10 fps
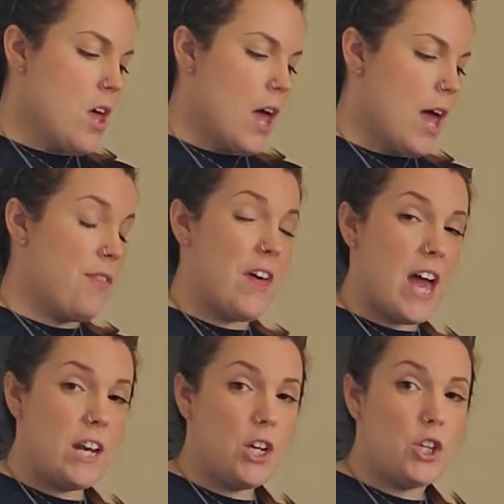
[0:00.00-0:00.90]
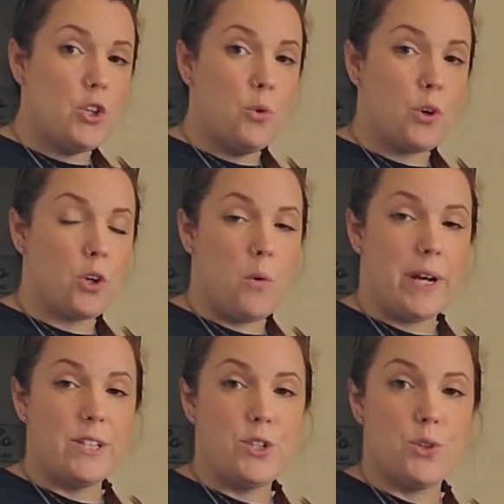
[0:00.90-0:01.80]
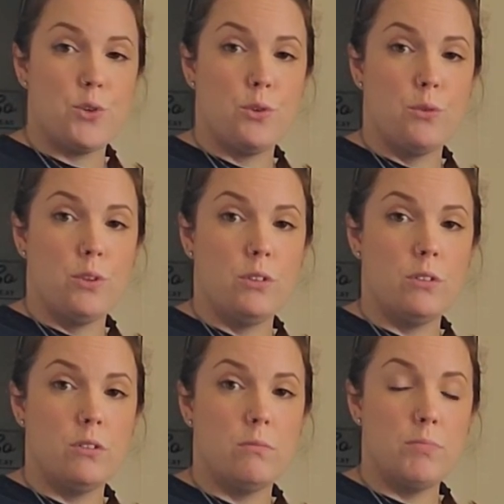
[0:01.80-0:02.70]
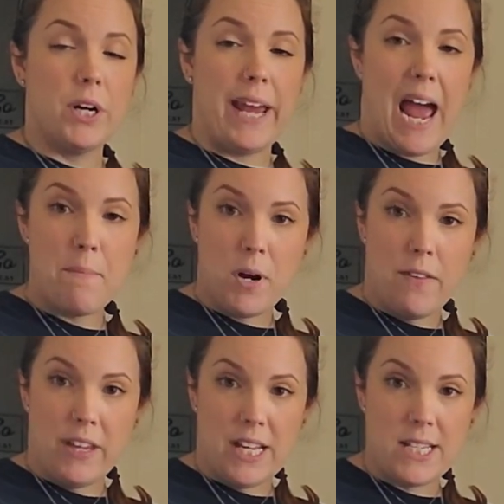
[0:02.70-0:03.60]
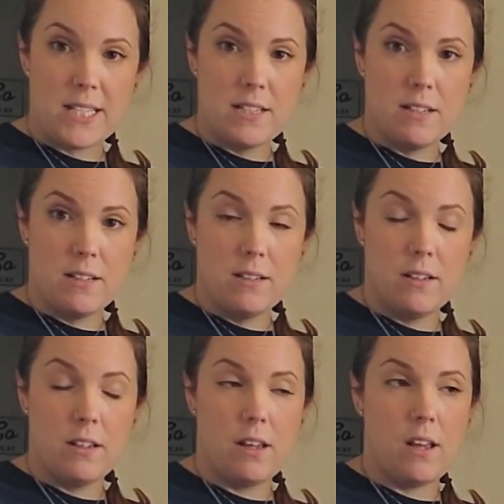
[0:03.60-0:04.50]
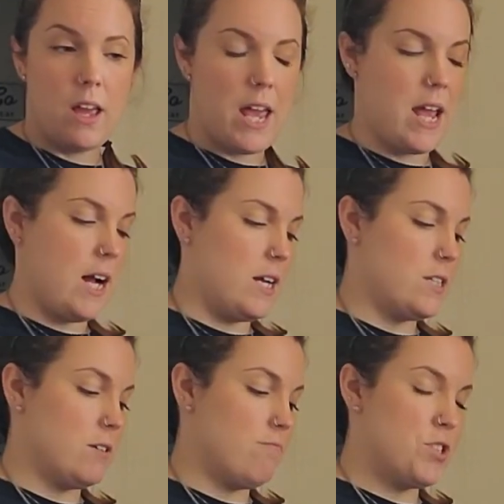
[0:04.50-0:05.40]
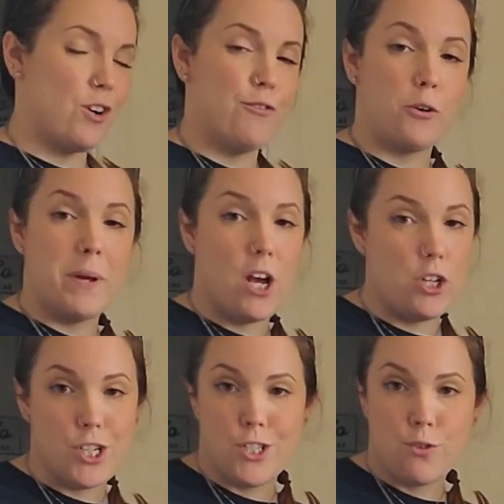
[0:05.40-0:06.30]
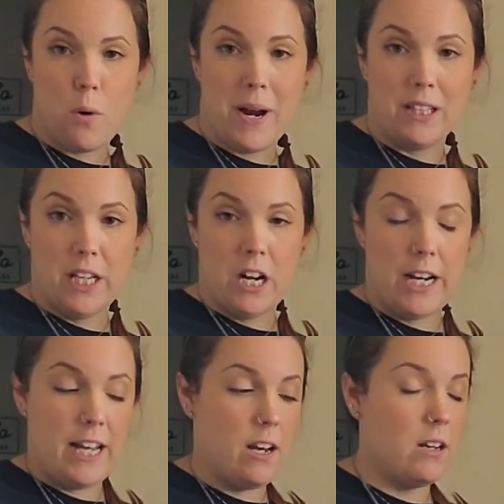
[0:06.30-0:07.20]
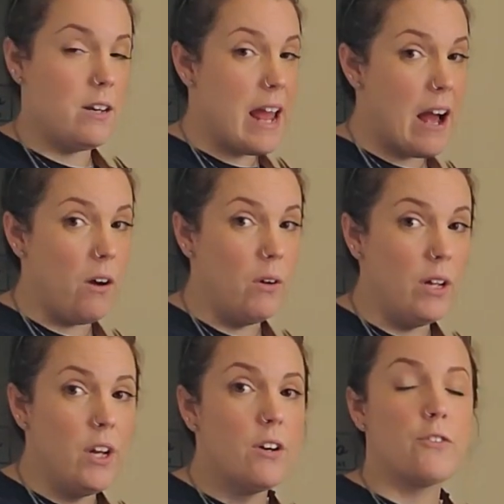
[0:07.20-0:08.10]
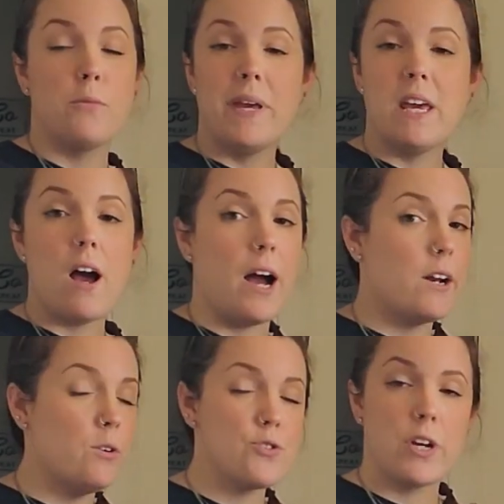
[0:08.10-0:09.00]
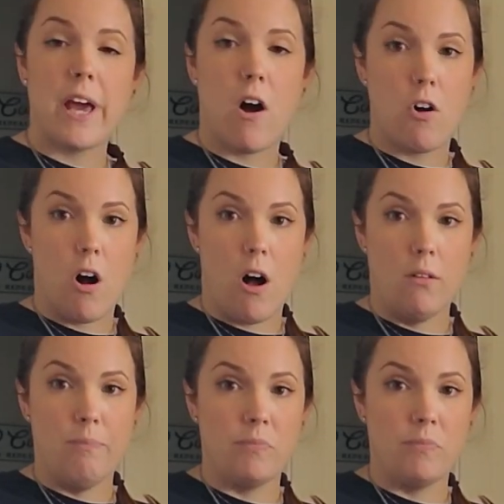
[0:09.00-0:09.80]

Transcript: And then you're going to put a cap on this, and so for me, I'll just throw my lid on it. Now, for me, I don't drink alcohol.